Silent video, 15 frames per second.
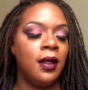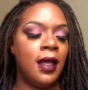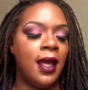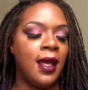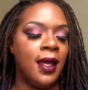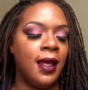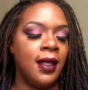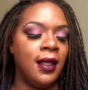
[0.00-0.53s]

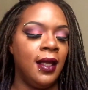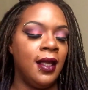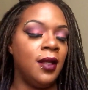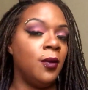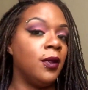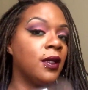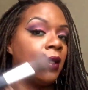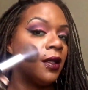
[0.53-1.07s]
And hit it
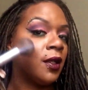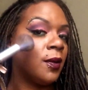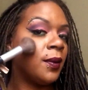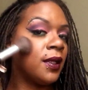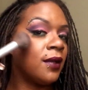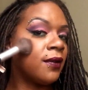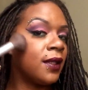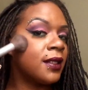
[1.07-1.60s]
with a little bit
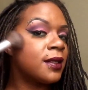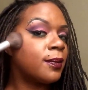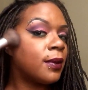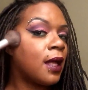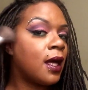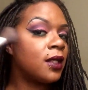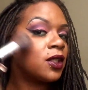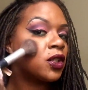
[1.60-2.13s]
of this
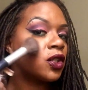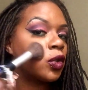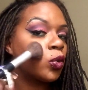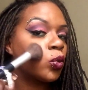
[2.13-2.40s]
blush.